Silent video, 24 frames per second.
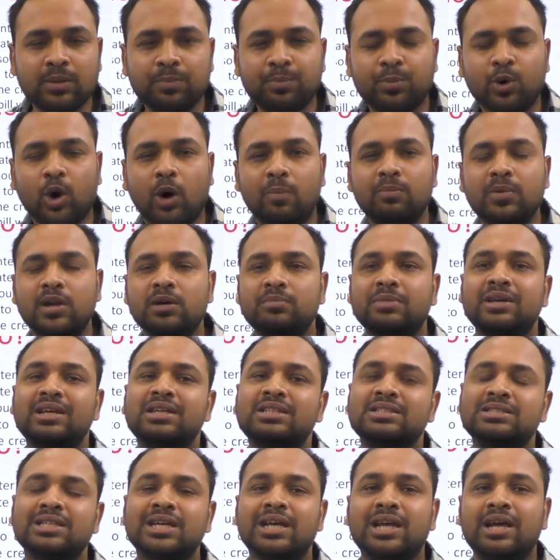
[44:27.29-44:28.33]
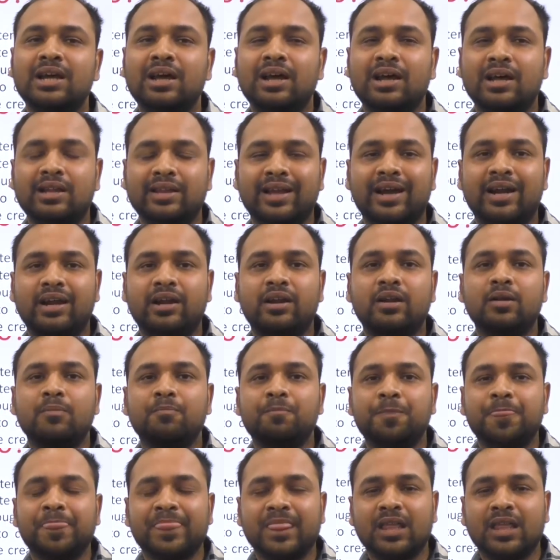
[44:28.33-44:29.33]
The problem is that